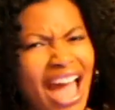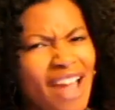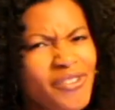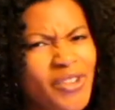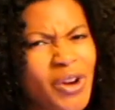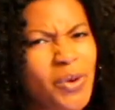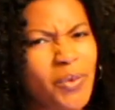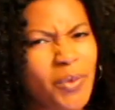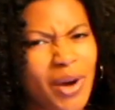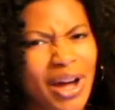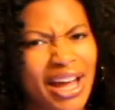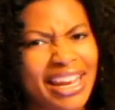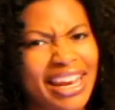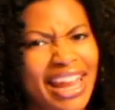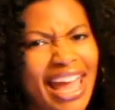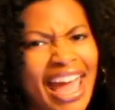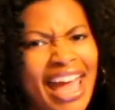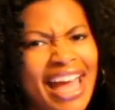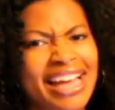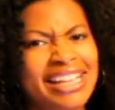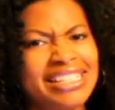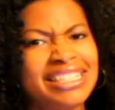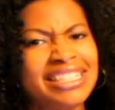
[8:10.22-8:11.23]
everyone
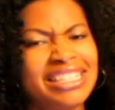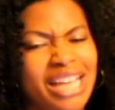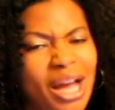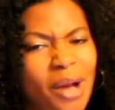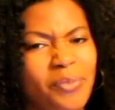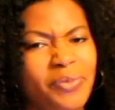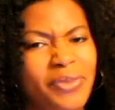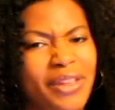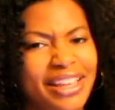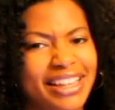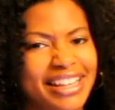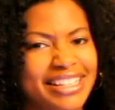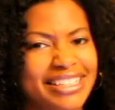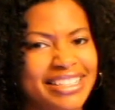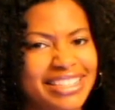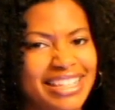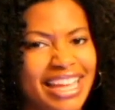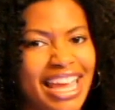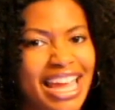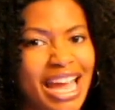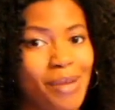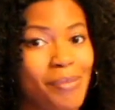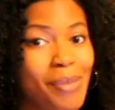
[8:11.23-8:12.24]
has something to
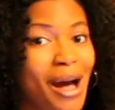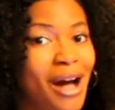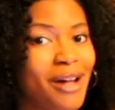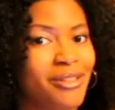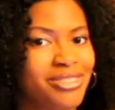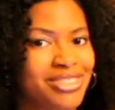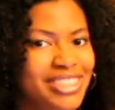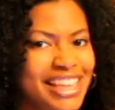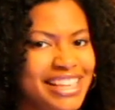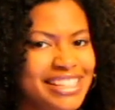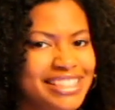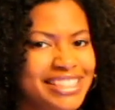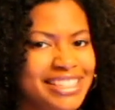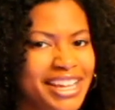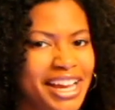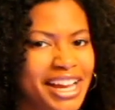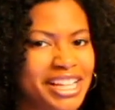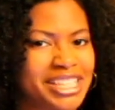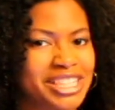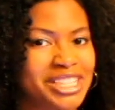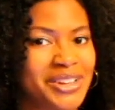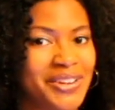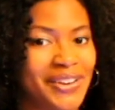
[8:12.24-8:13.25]
say about this
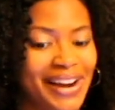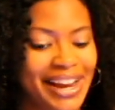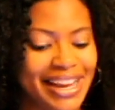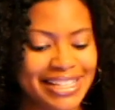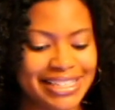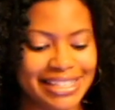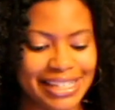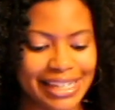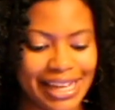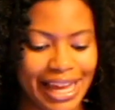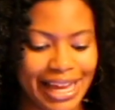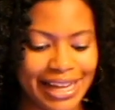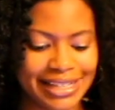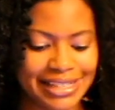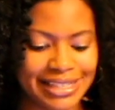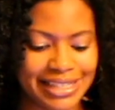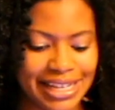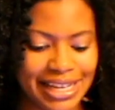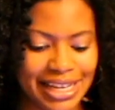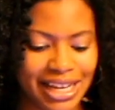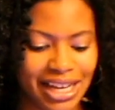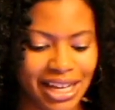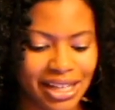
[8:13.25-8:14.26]
duck's crazy
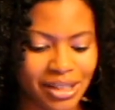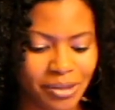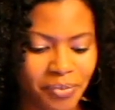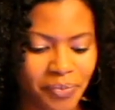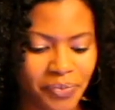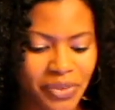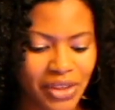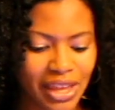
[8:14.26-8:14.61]
idea.